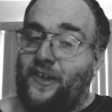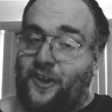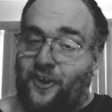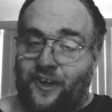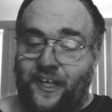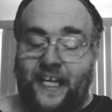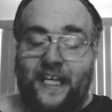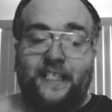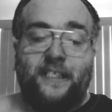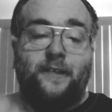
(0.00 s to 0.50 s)
they're
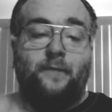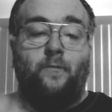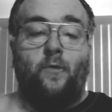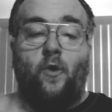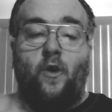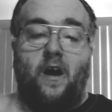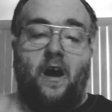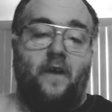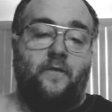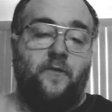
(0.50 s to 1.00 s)
going to get some
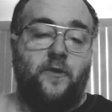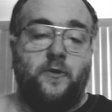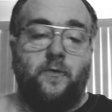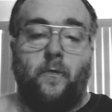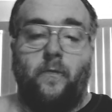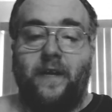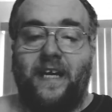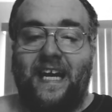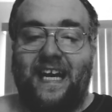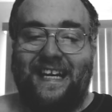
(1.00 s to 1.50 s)
more offers
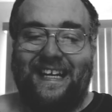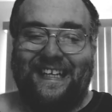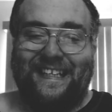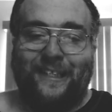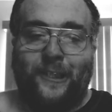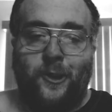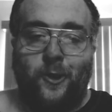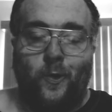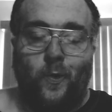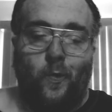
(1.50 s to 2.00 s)
when we get
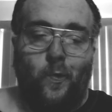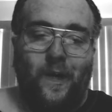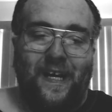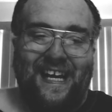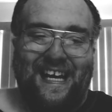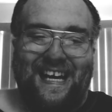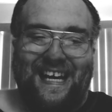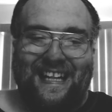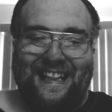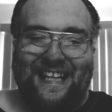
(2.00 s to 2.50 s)
into
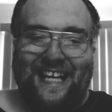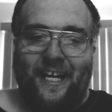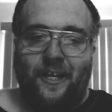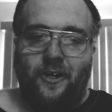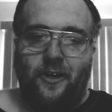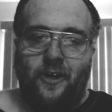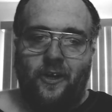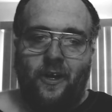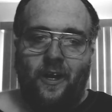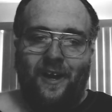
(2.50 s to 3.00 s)

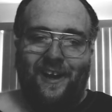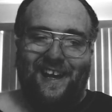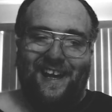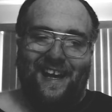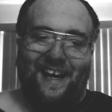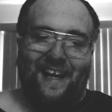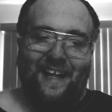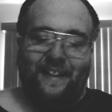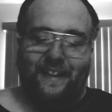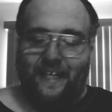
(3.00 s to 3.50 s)
later
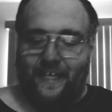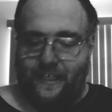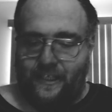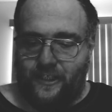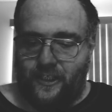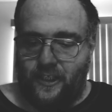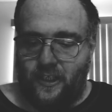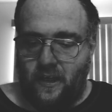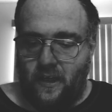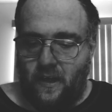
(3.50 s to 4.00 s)
uh,
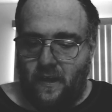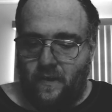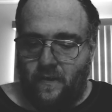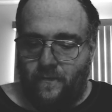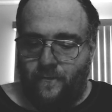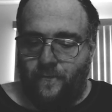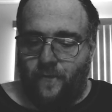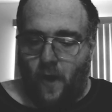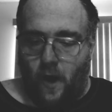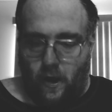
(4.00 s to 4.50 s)
this
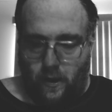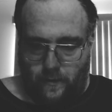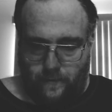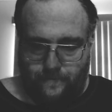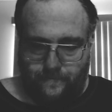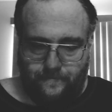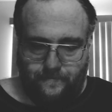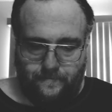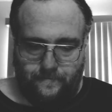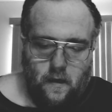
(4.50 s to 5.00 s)
fall.
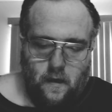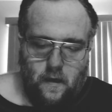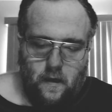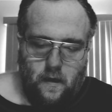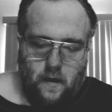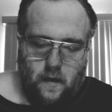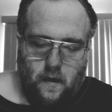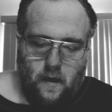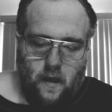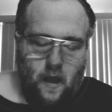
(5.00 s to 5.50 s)

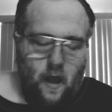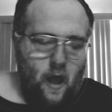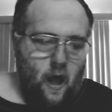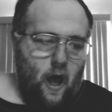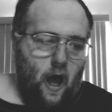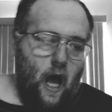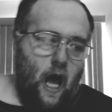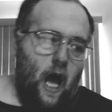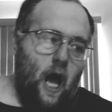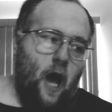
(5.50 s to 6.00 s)

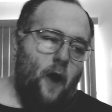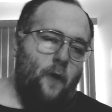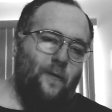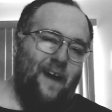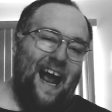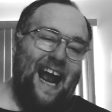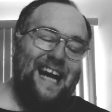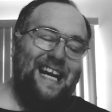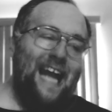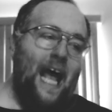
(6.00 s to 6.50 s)
All
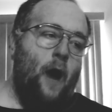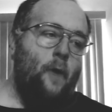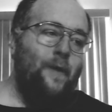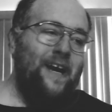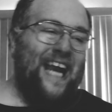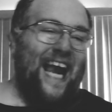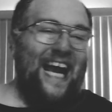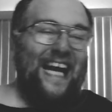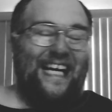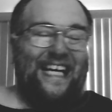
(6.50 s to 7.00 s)
right, now we
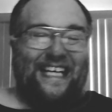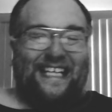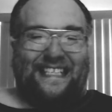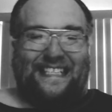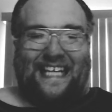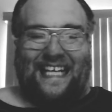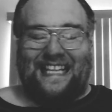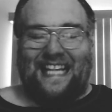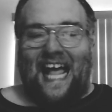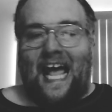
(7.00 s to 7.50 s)
get
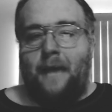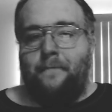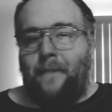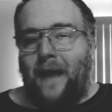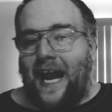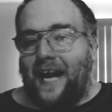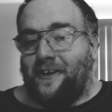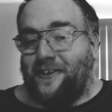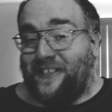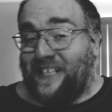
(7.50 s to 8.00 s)
into
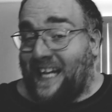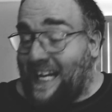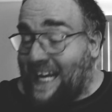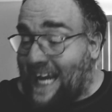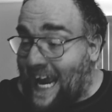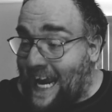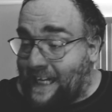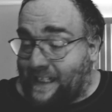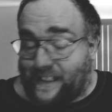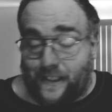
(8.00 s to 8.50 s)
linebackers. And
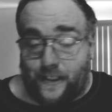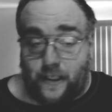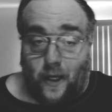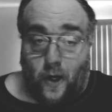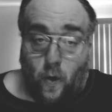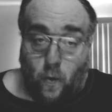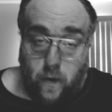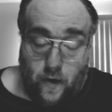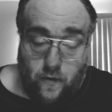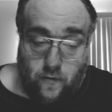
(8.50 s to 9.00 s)
again, just a
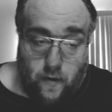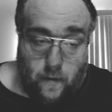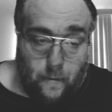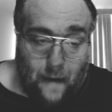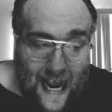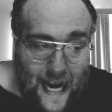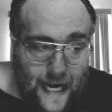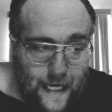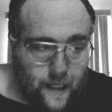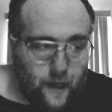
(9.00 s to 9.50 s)
quick
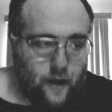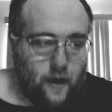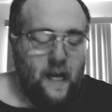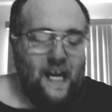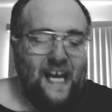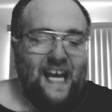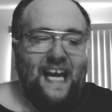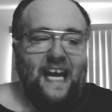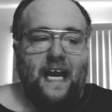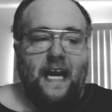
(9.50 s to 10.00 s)
reminder
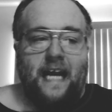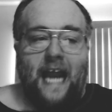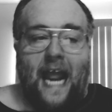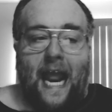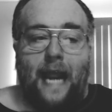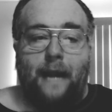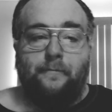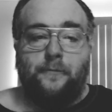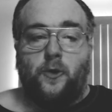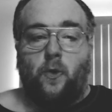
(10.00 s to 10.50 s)

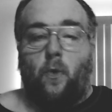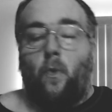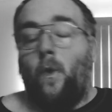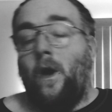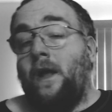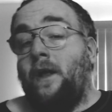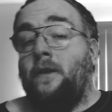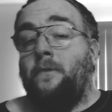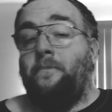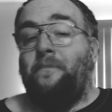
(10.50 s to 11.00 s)
names
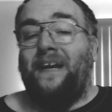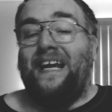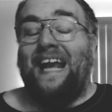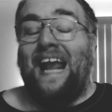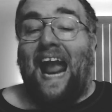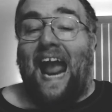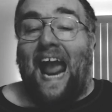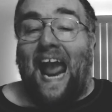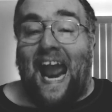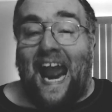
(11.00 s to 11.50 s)
will
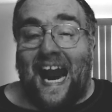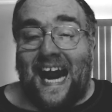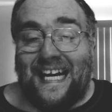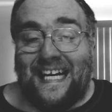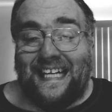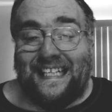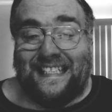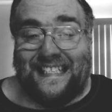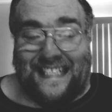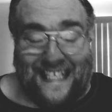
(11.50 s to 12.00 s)
be
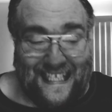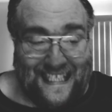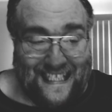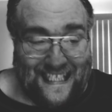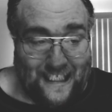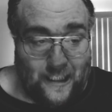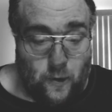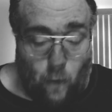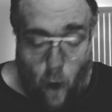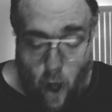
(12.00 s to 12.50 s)
added to
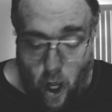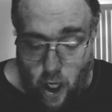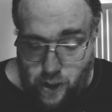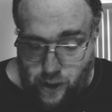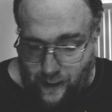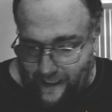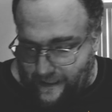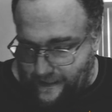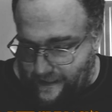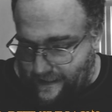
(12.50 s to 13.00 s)
this
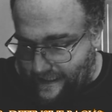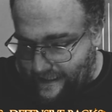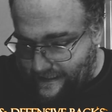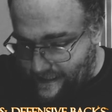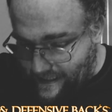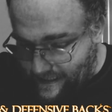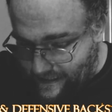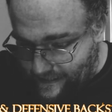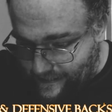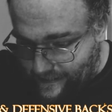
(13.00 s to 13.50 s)
watch list.
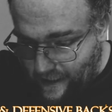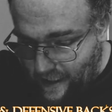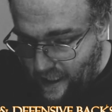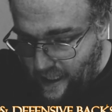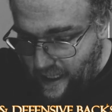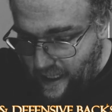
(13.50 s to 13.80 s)
This is